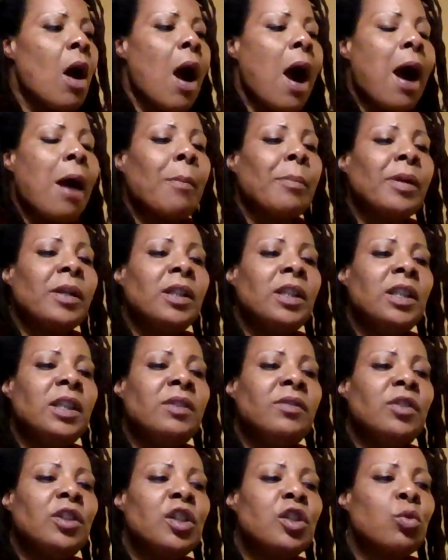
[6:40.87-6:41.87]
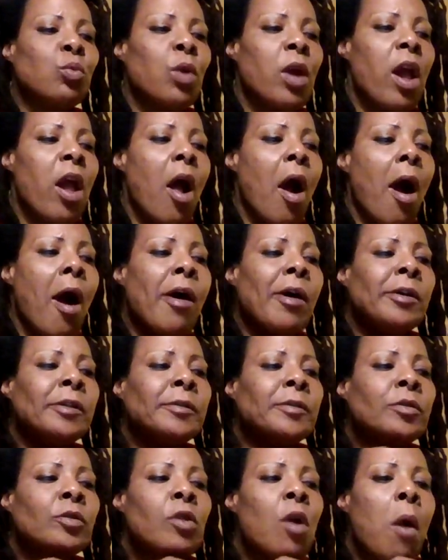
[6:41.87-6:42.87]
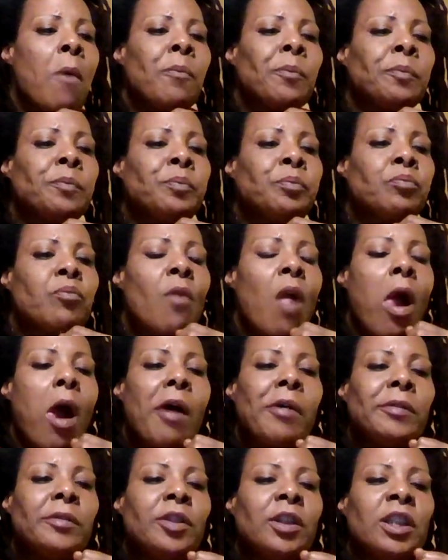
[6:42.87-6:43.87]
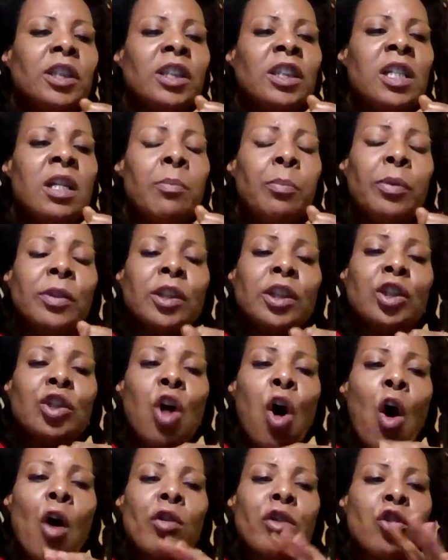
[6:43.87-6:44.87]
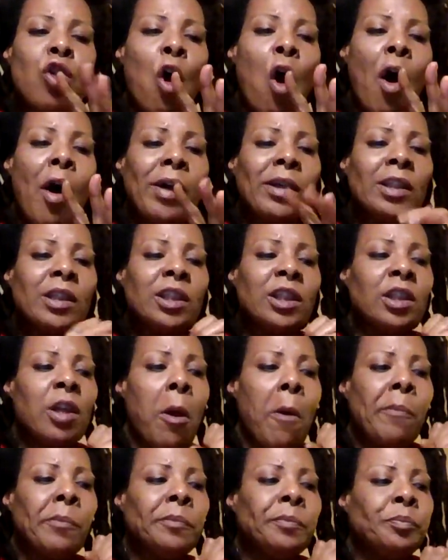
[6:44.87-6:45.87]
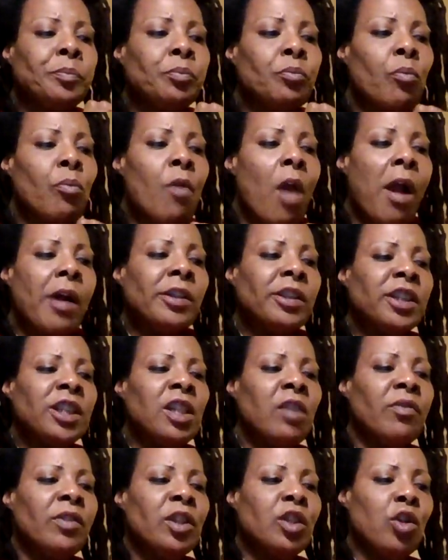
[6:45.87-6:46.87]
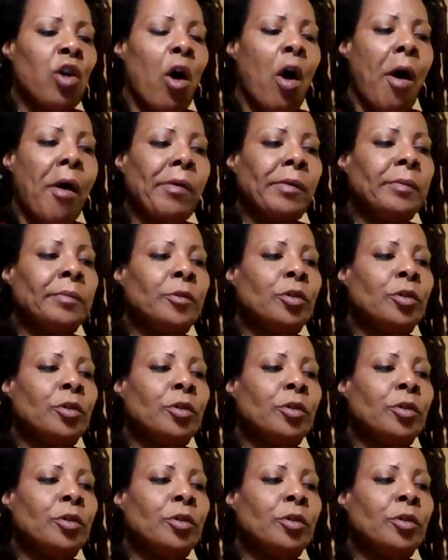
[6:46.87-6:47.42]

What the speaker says: I believe, is where your deepest, darkest secrets are.